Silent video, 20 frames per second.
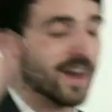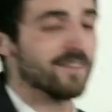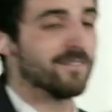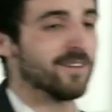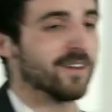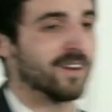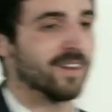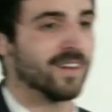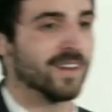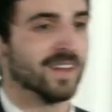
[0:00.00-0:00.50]

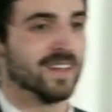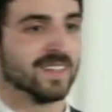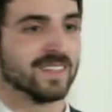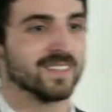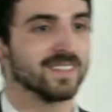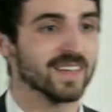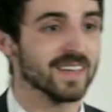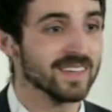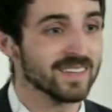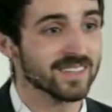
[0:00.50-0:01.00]
heaven,
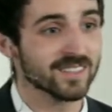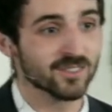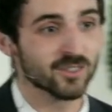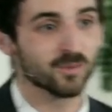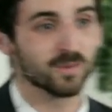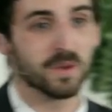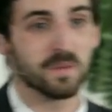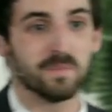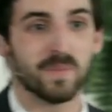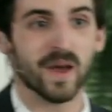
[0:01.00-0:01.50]
Satan's
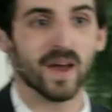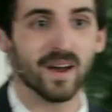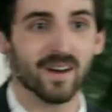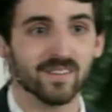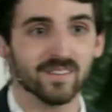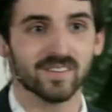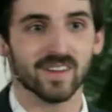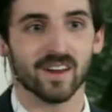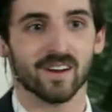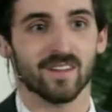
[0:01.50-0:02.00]
going to be
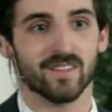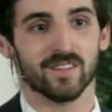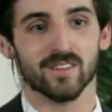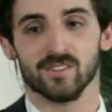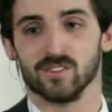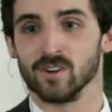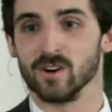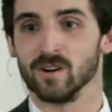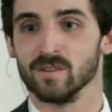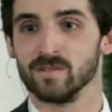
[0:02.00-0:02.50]
bound down on
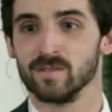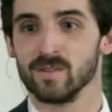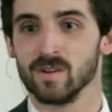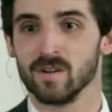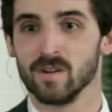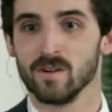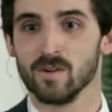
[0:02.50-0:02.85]
this earth